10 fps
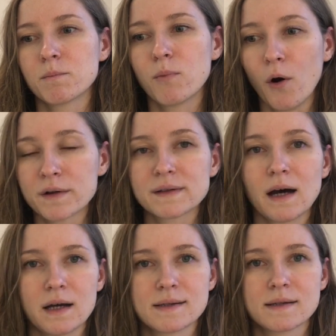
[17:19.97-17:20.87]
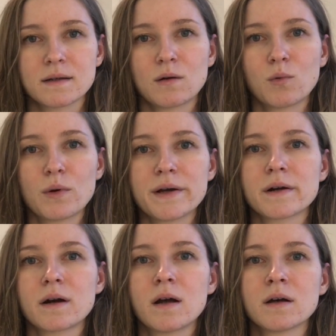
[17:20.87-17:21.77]
point us
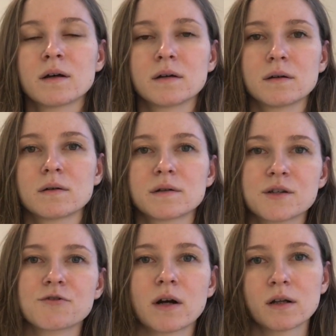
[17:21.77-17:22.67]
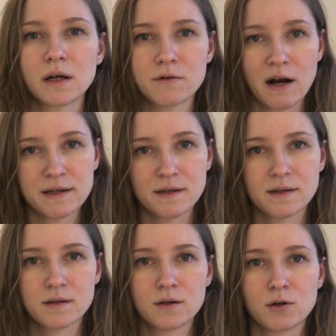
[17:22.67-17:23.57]
where the struggle
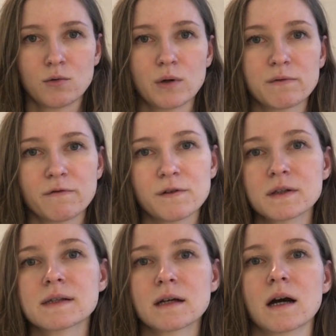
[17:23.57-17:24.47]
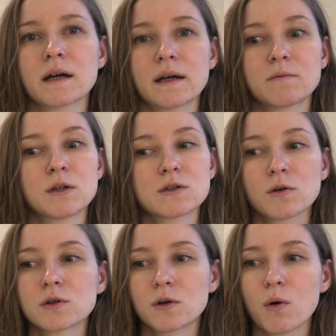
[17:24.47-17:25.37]
arises when we feel stuck and we
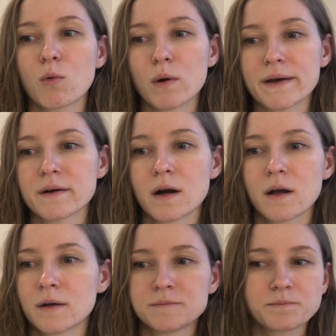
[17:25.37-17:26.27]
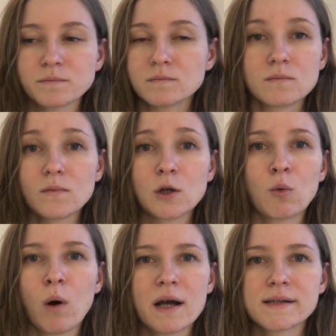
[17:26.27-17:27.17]
don't know where
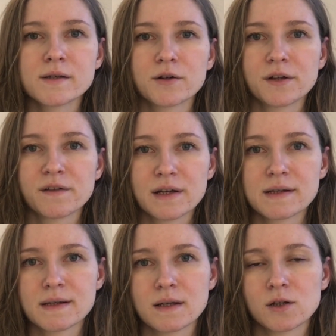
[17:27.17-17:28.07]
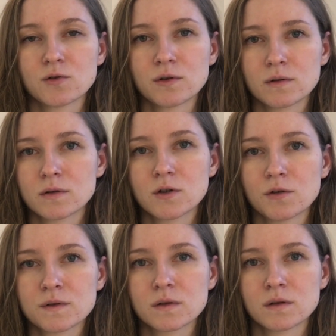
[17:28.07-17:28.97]
why certain things do,
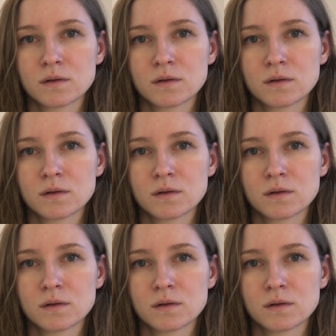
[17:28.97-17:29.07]
don't